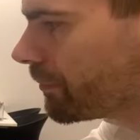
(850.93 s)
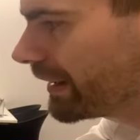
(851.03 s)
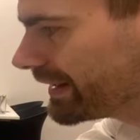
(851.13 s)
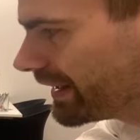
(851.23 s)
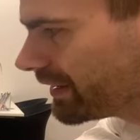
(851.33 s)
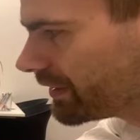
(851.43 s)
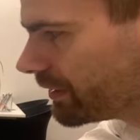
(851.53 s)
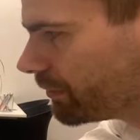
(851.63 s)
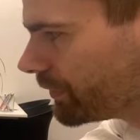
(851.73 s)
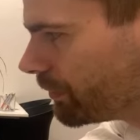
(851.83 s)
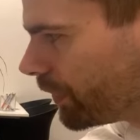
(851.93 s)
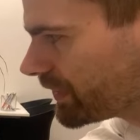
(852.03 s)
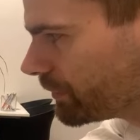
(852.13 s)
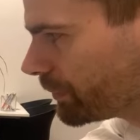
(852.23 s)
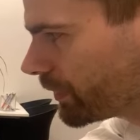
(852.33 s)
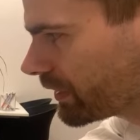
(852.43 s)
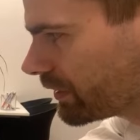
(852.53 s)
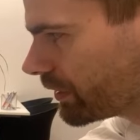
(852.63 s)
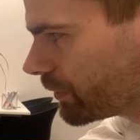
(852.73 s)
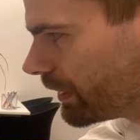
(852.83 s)
But then the most important,
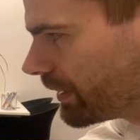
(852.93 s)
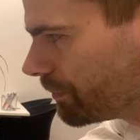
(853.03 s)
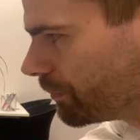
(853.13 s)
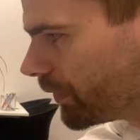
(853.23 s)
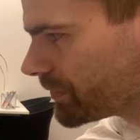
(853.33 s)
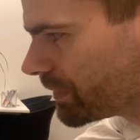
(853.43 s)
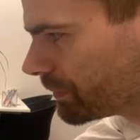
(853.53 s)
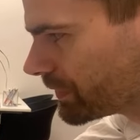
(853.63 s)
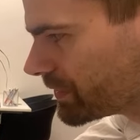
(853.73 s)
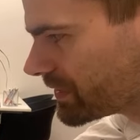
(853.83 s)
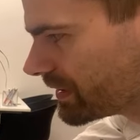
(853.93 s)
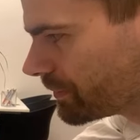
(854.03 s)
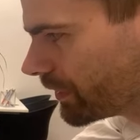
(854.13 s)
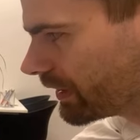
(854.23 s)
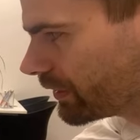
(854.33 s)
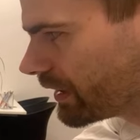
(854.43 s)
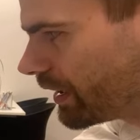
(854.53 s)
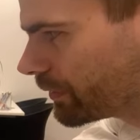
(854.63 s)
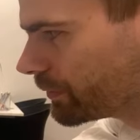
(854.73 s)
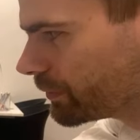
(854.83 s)
or why most people use it probably, or
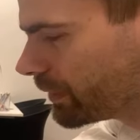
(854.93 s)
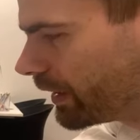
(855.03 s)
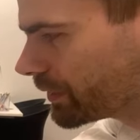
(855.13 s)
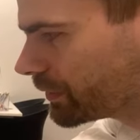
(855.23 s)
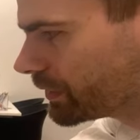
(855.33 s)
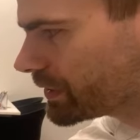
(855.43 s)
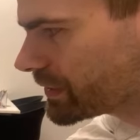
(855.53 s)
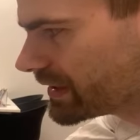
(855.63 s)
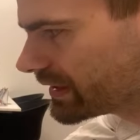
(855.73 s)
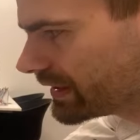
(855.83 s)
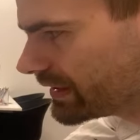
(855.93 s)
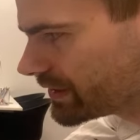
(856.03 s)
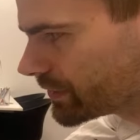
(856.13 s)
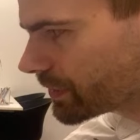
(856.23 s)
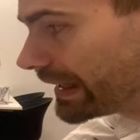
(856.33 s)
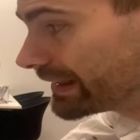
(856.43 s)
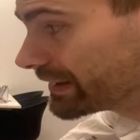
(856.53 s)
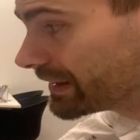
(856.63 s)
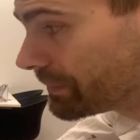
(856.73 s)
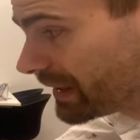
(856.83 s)
how you will use it, is to write
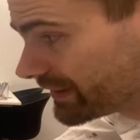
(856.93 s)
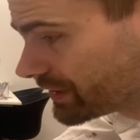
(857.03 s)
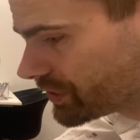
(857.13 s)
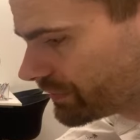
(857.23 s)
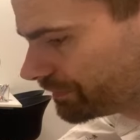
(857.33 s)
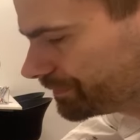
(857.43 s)
a message.